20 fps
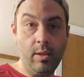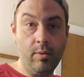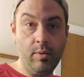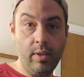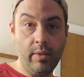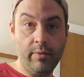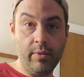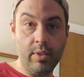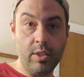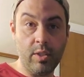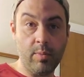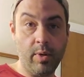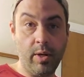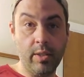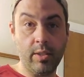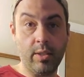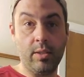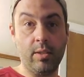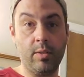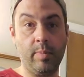different
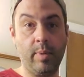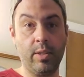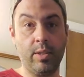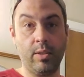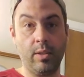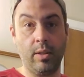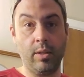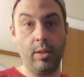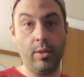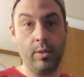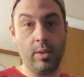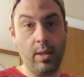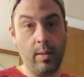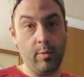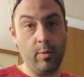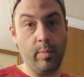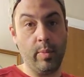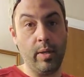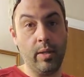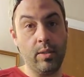spots, especially on your
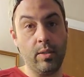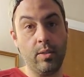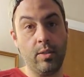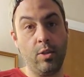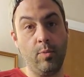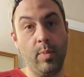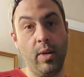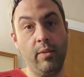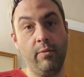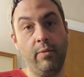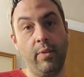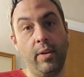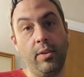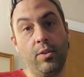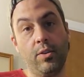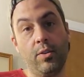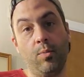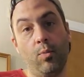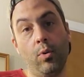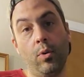double basses. You might find
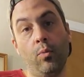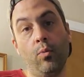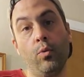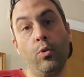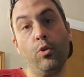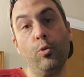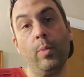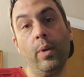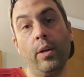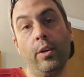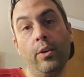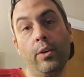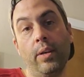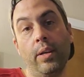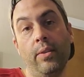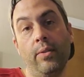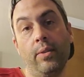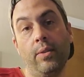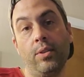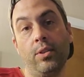there's more room
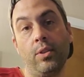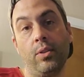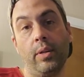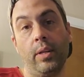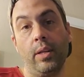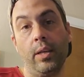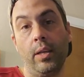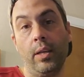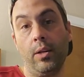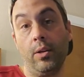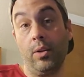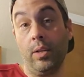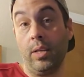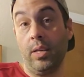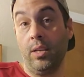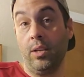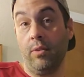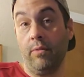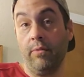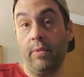underneath the string here to
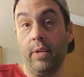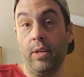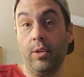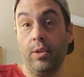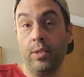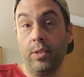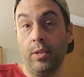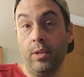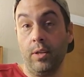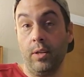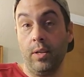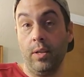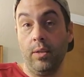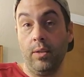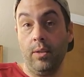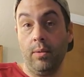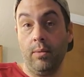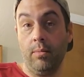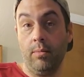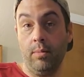get your fingers
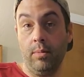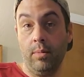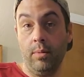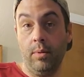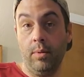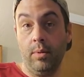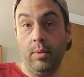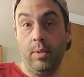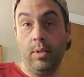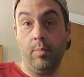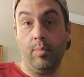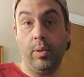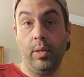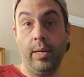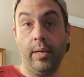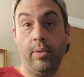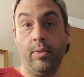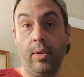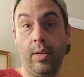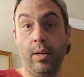underneath to
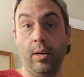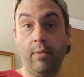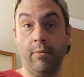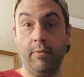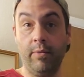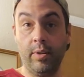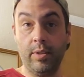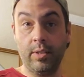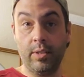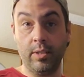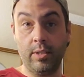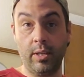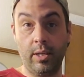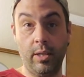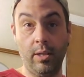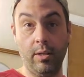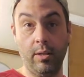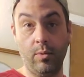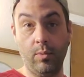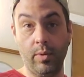pluck there versus
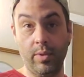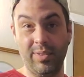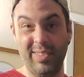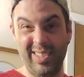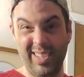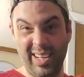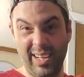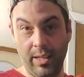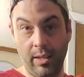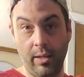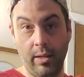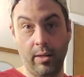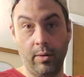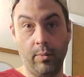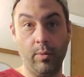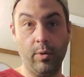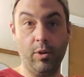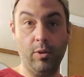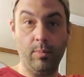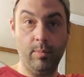here where there's not a lot of
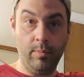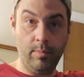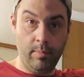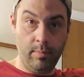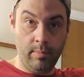room.